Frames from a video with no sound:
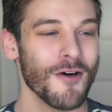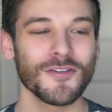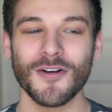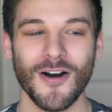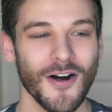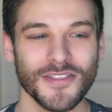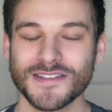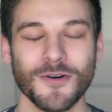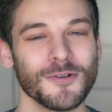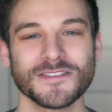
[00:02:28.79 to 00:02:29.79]
Overall,
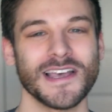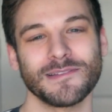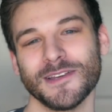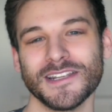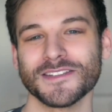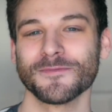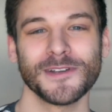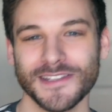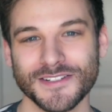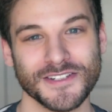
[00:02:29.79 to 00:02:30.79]
this whole segment is
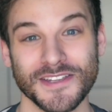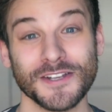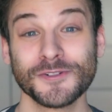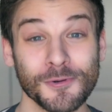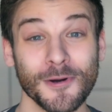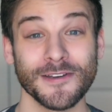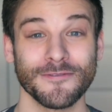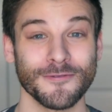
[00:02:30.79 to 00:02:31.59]
really just a joy